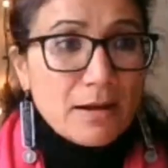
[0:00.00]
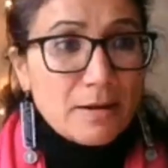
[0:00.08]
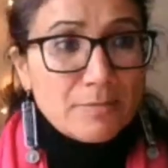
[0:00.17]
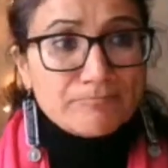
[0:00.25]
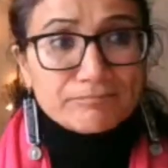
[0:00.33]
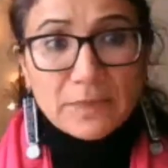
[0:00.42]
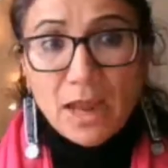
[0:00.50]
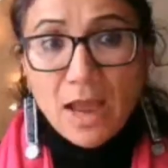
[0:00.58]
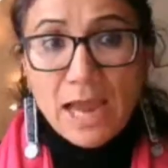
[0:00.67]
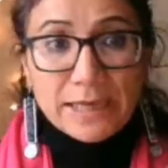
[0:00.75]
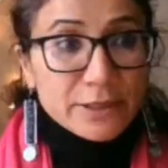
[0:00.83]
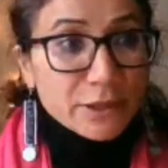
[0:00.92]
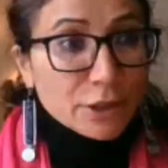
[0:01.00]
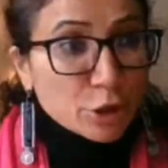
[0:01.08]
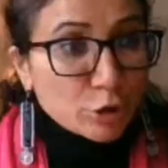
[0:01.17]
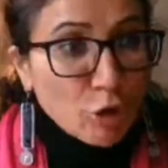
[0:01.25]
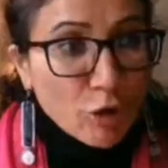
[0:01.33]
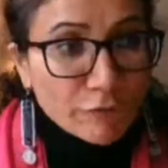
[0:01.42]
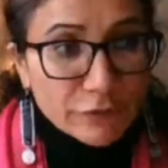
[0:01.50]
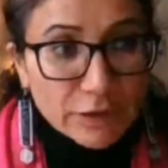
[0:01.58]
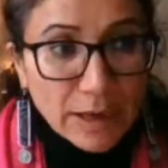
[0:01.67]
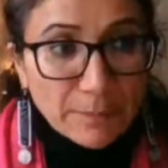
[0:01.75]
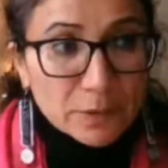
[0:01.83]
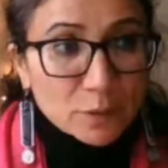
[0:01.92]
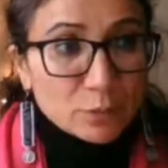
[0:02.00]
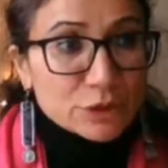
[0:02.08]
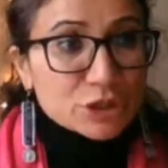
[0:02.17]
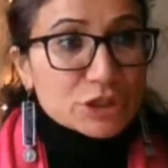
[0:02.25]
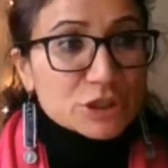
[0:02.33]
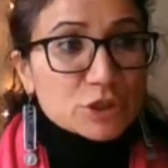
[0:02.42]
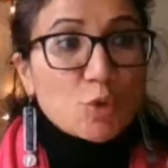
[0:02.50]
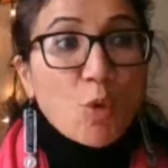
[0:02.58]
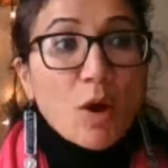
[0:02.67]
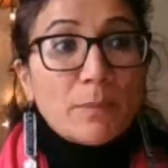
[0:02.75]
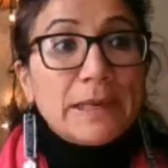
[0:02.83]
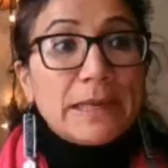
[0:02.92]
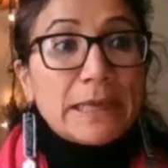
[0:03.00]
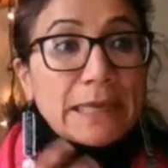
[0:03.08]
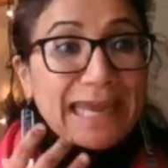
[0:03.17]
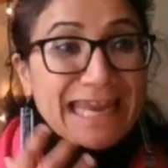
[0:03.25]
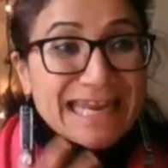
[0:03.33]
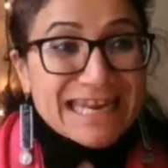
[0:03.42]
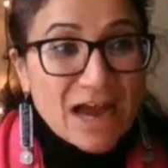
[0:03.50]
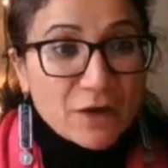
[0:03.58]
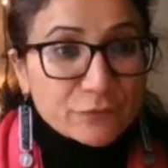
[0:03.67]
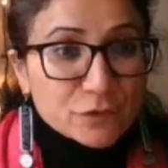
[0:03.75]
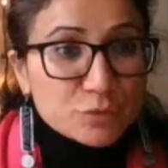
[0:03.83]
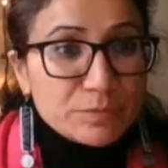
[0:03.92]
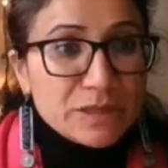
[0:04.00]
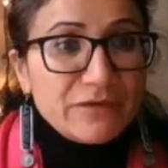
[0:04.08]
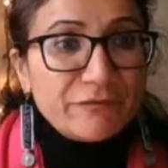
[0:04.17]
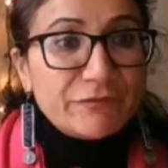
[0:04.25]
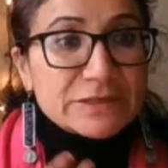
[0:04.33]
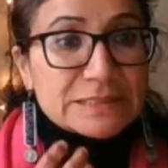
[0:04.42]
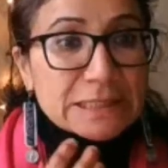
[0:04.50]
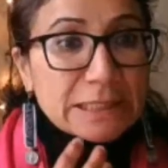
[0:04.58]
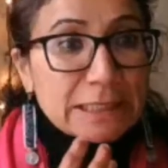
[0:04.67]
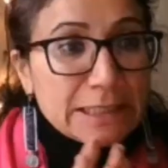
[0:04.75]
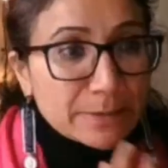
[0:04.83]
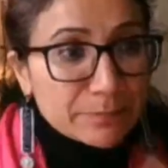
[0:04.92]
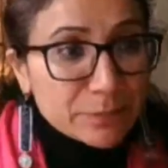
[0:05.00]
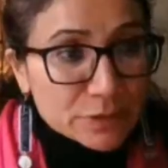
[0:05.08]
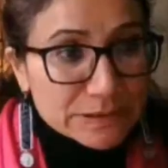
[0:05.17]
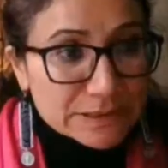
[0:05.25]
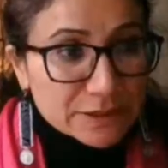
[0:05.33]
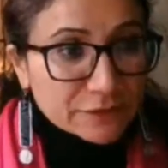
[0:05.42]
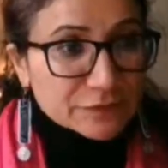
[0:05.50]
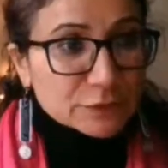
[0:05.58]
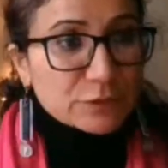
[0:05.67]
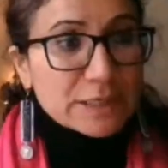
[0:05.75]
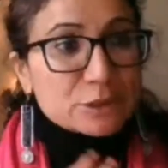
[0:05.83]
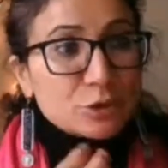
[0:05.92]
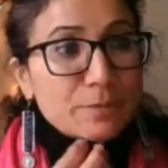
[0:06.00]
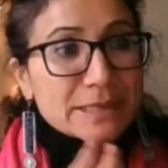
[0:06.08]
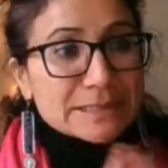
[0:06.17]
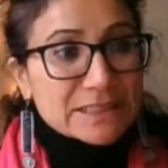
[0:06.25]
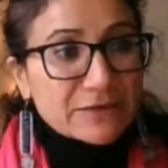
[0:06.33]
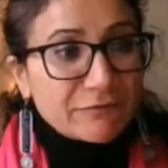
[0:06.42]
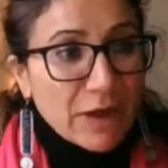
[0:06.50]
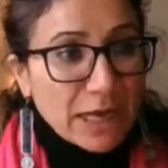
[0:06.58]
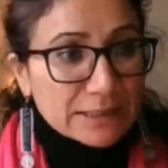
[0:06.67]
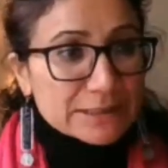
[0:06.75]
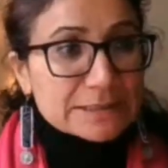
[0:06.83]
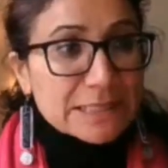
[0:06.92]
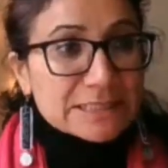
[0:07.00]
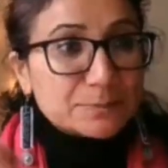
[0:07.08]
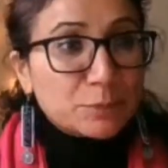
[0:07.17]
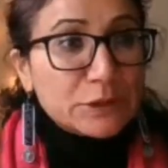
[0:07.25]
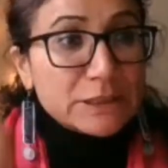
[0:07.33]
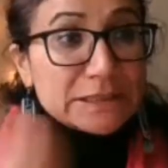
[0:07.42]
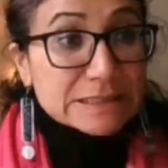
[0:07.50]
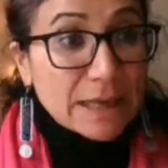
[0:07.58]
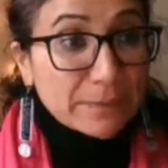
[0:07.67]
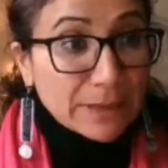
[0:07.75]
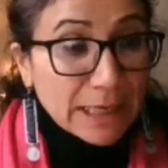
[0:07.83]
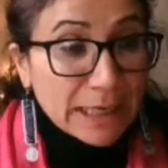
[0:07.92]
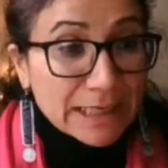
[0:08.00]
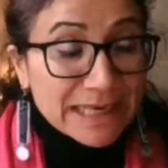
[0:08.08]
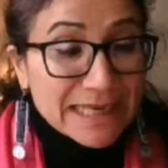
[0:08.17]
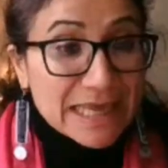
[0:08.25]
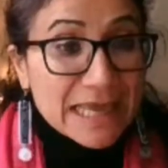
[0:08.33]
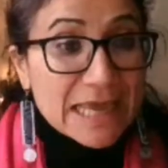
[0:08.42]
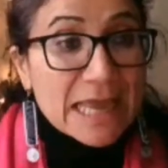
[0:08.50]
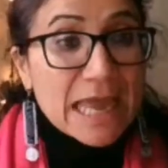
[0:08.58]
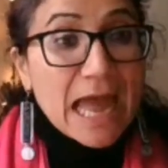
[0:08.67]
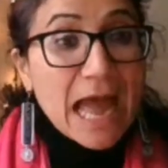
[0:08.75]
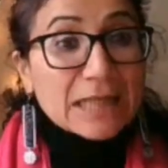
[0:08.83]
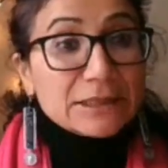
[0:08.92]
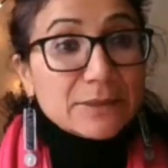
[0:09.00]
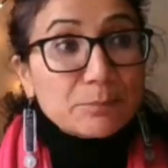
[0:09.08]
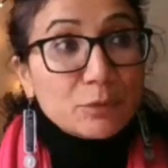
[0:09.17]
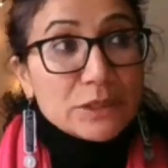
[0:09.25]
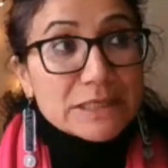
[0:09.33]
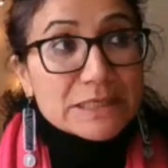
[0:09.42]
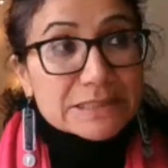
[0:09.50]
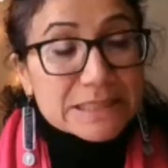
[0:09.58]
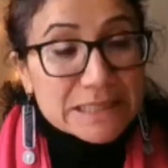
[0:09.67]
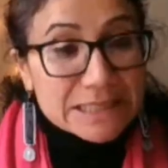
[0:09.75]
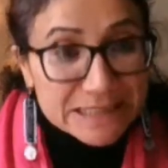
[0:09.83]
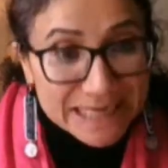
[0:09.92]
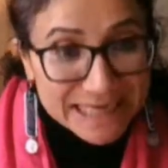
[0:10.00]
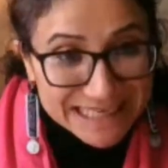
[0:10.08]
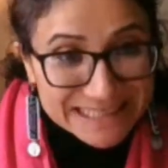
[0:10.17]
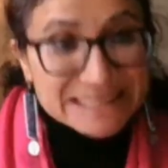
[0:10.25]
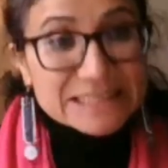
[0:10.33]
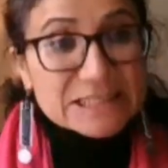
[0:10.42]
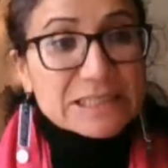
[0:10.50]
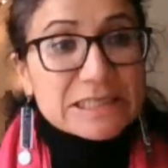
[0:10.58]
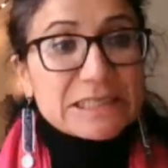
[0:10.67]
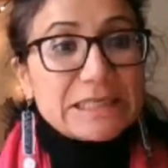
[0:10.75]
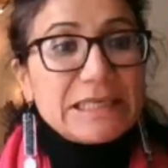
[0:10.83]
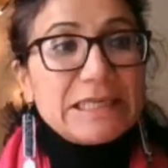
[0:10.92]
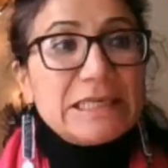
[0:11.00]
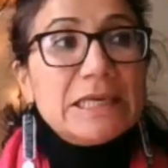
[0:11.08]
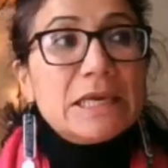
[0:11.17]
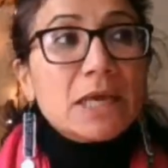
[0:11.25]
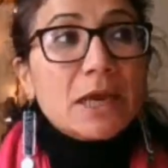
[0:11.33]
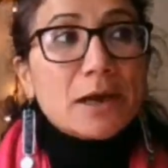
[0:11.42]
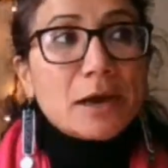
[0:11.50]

Um, I hear of a couple which is squabbling enough to be physically abusive. So there's domestic violence, there's police coming in, and the police is instantly